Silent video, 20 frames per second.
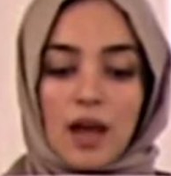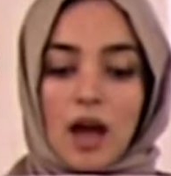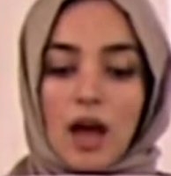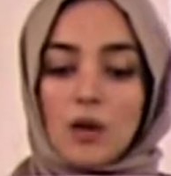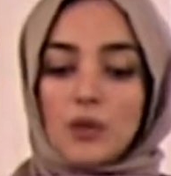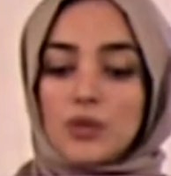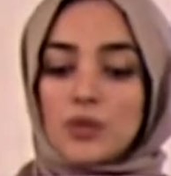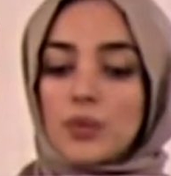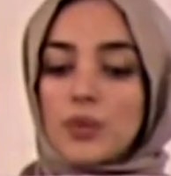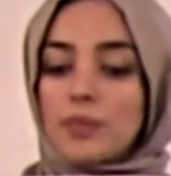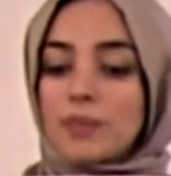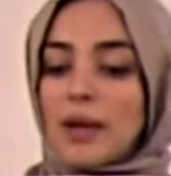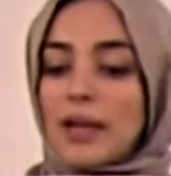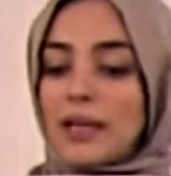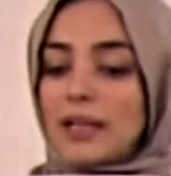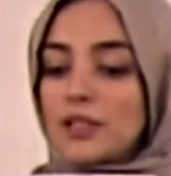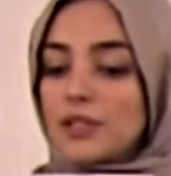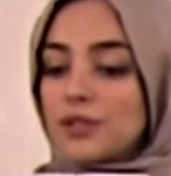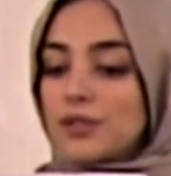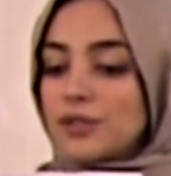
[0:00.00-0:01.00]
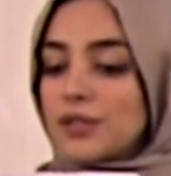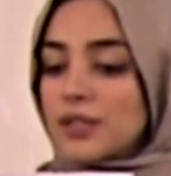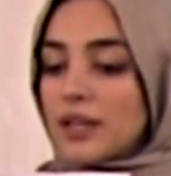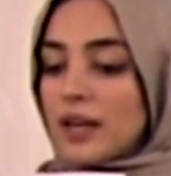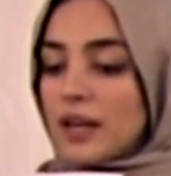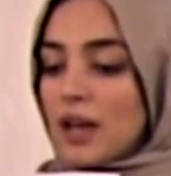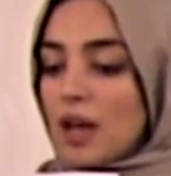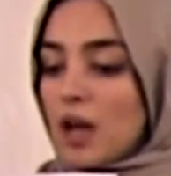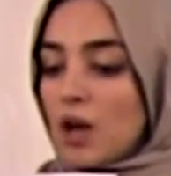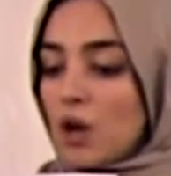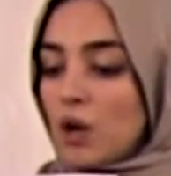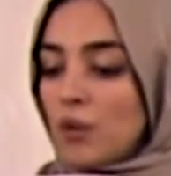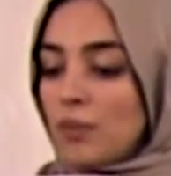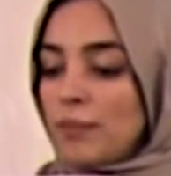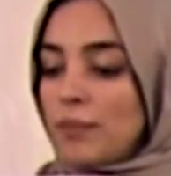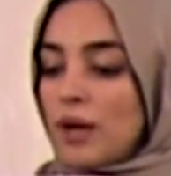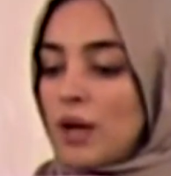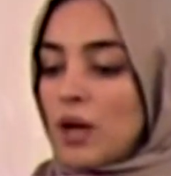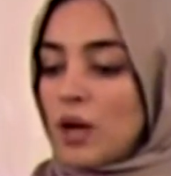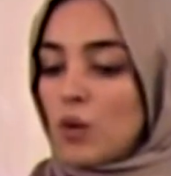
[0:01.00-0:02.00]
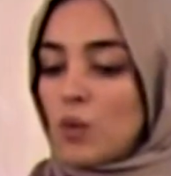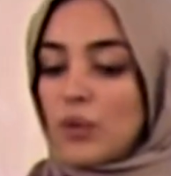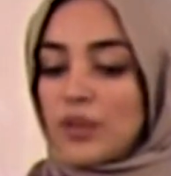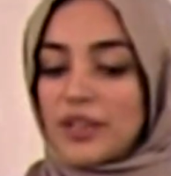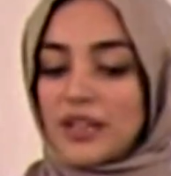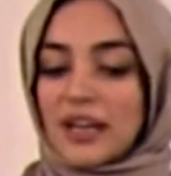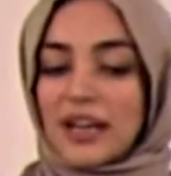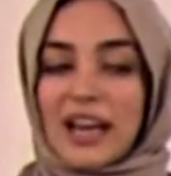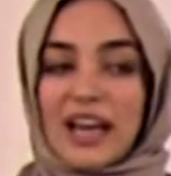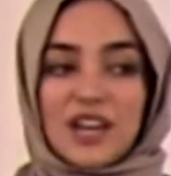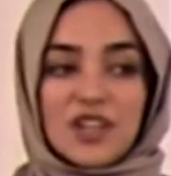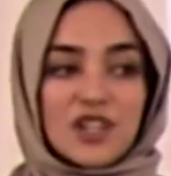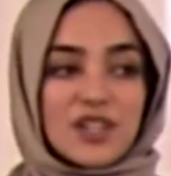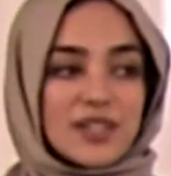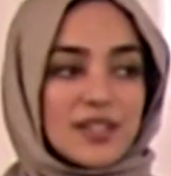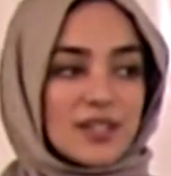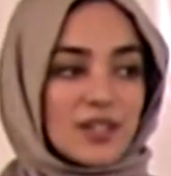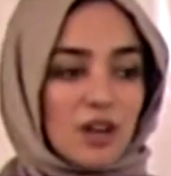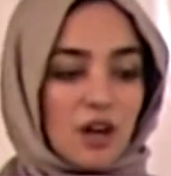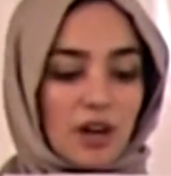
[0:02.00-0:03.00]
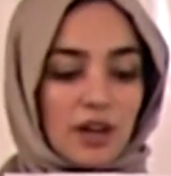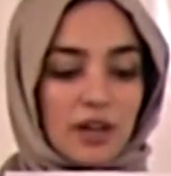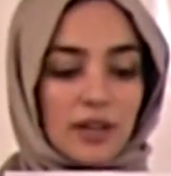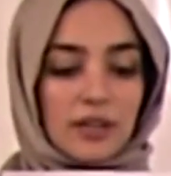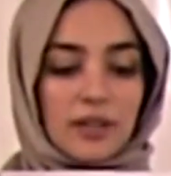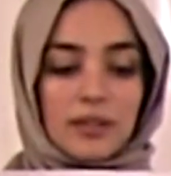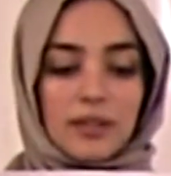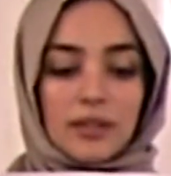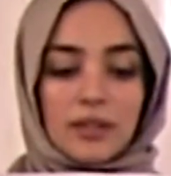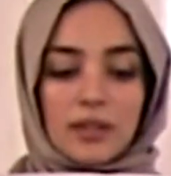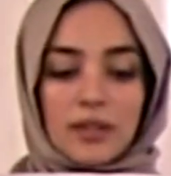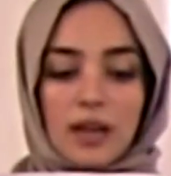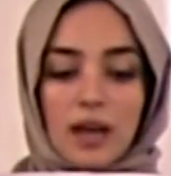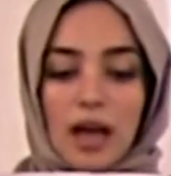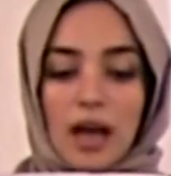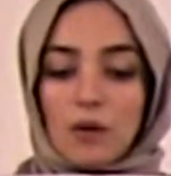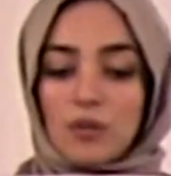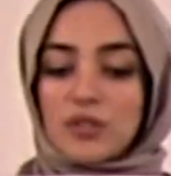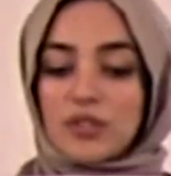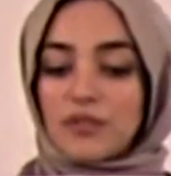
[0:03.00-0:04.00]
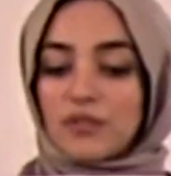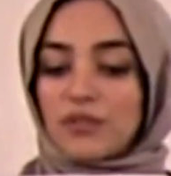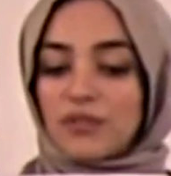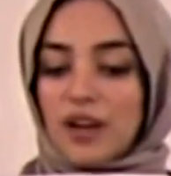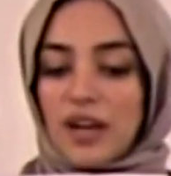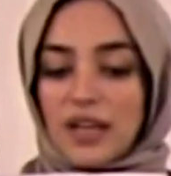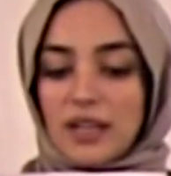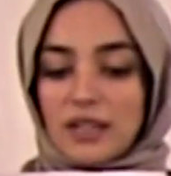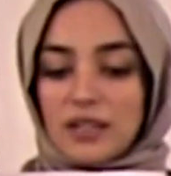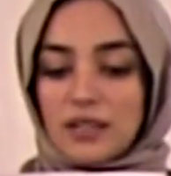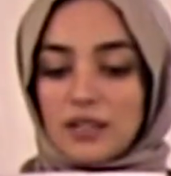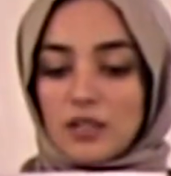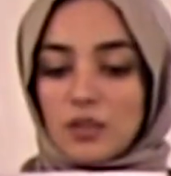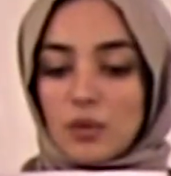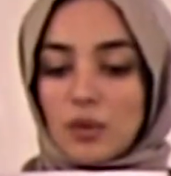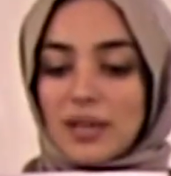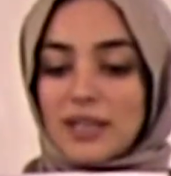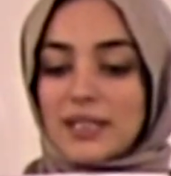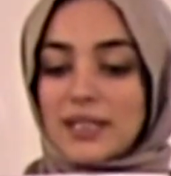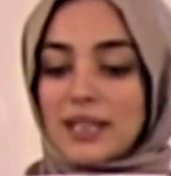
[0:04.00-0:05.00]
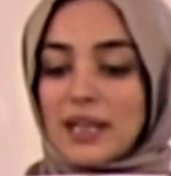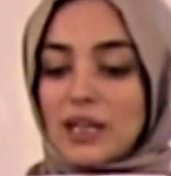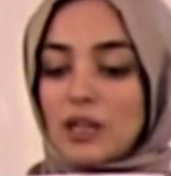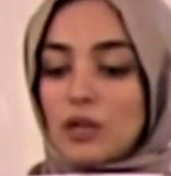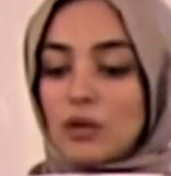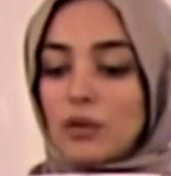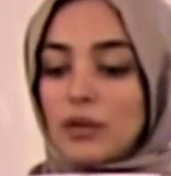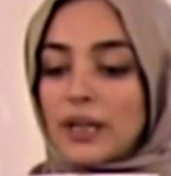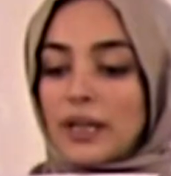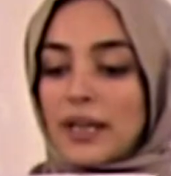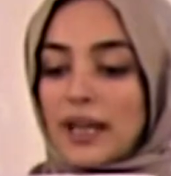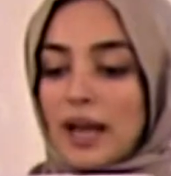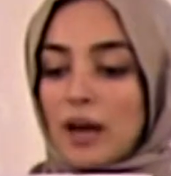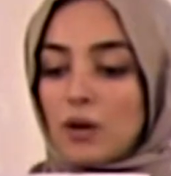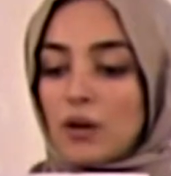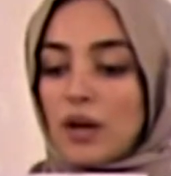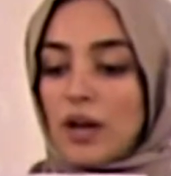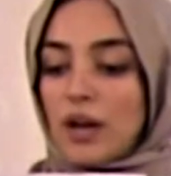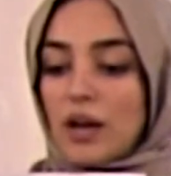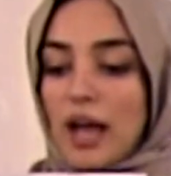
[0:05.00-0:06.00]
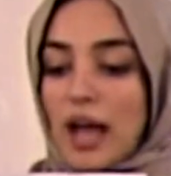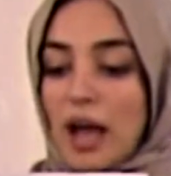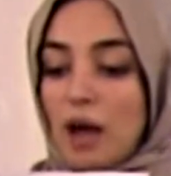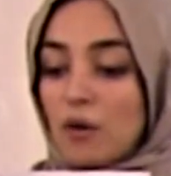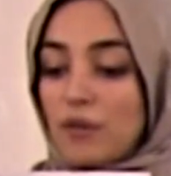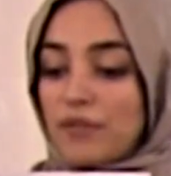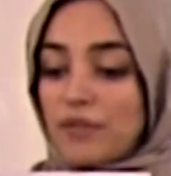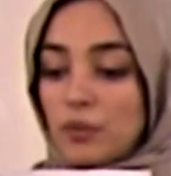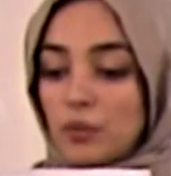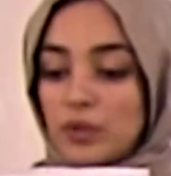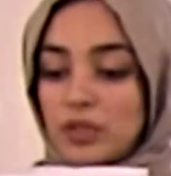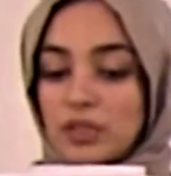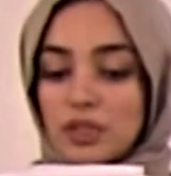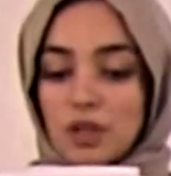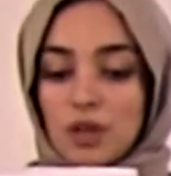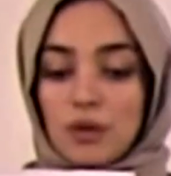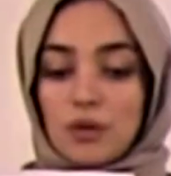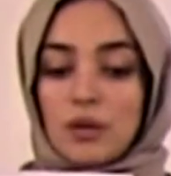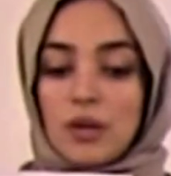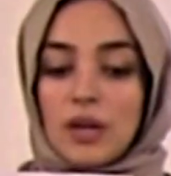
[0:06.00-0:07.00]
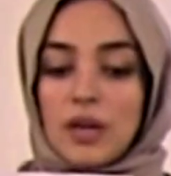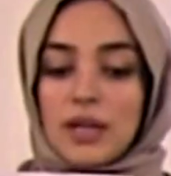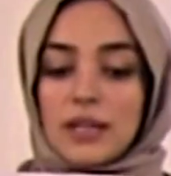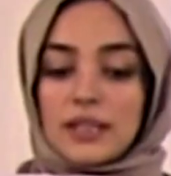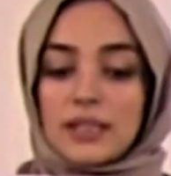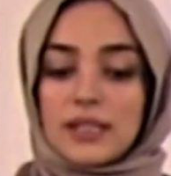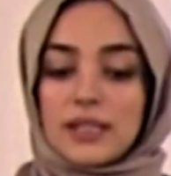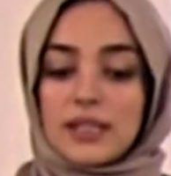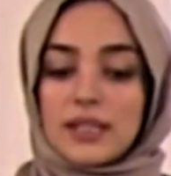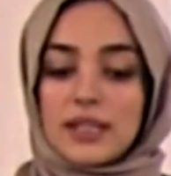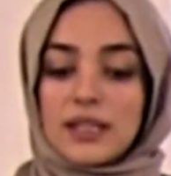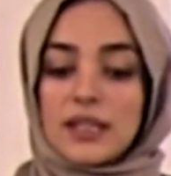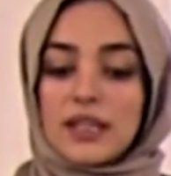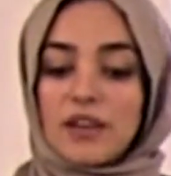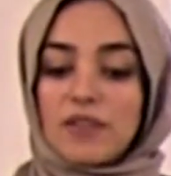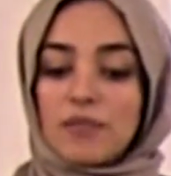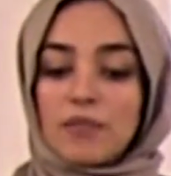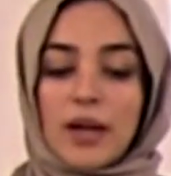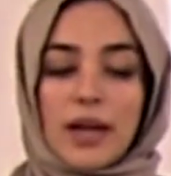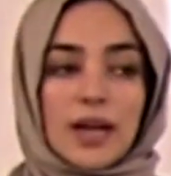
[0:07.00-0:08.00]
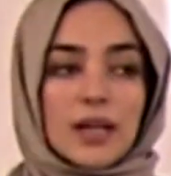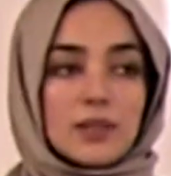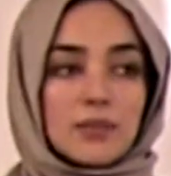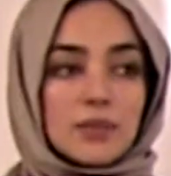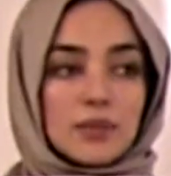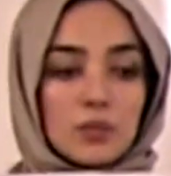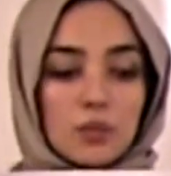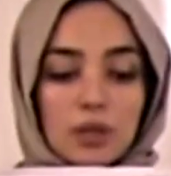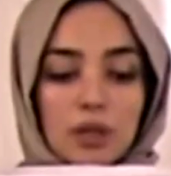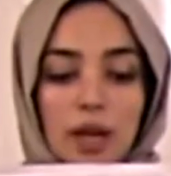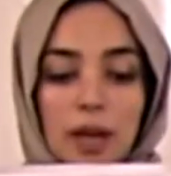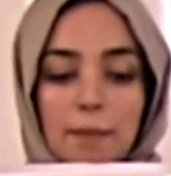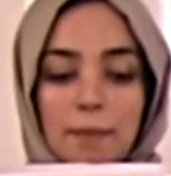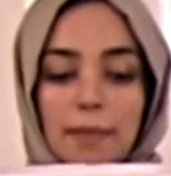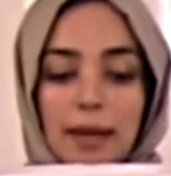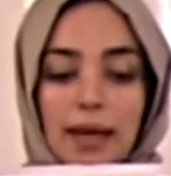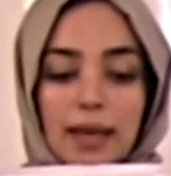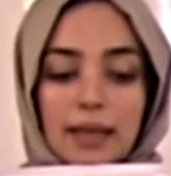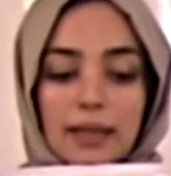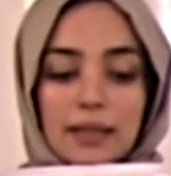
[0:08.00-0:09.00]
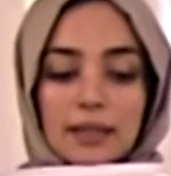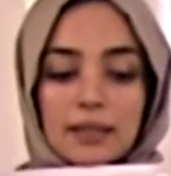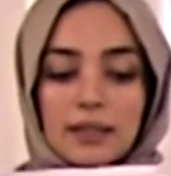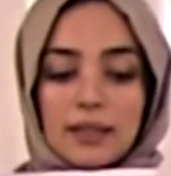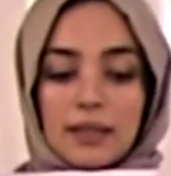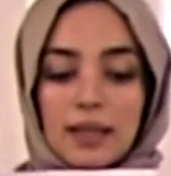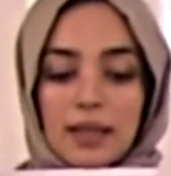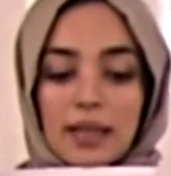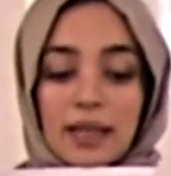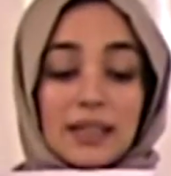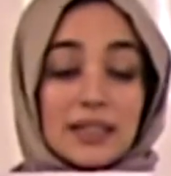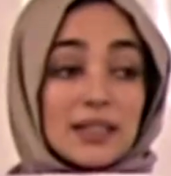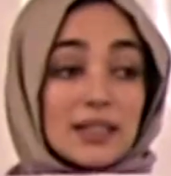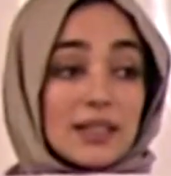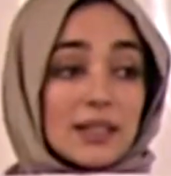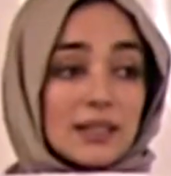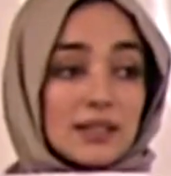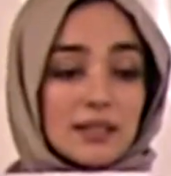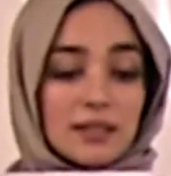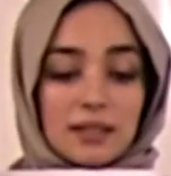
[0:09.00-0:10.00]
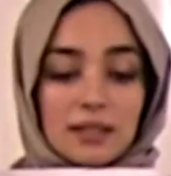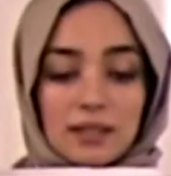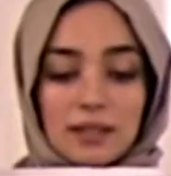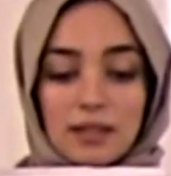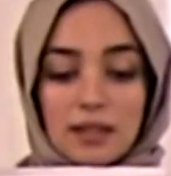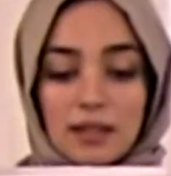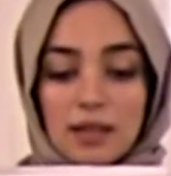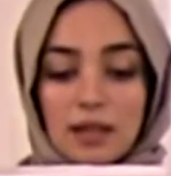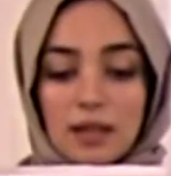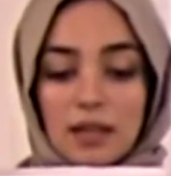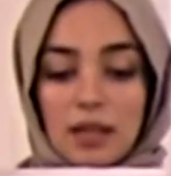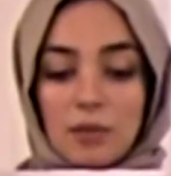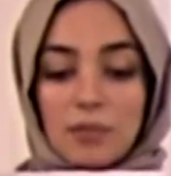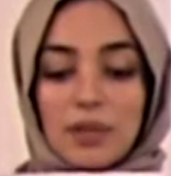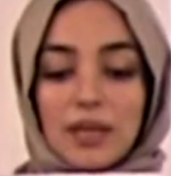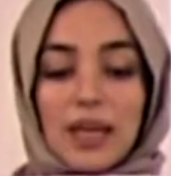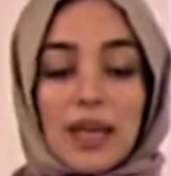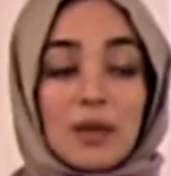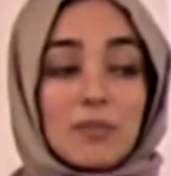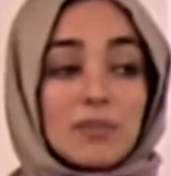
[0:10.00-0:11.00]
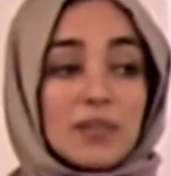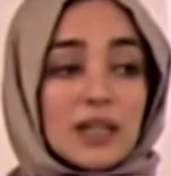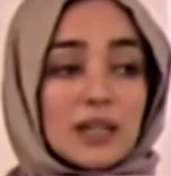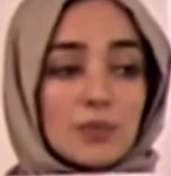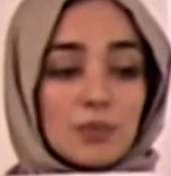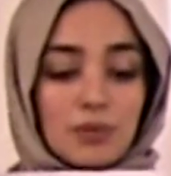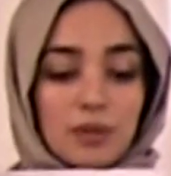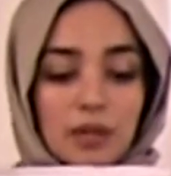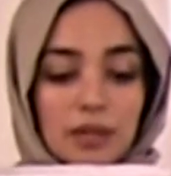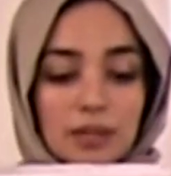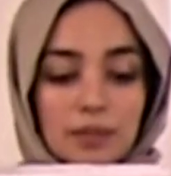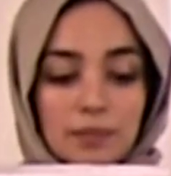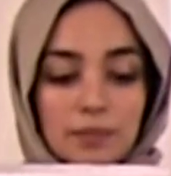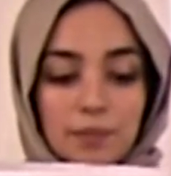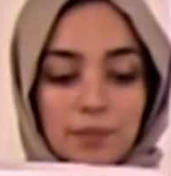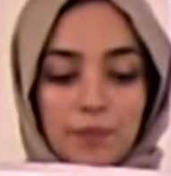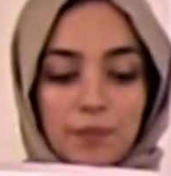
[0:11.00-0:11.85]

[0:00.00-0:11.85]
I was with my little son at home when the clashes started. I was afraid, so I stayed looking out of the window to see if my husband would come back. He didn't, and I became desperate.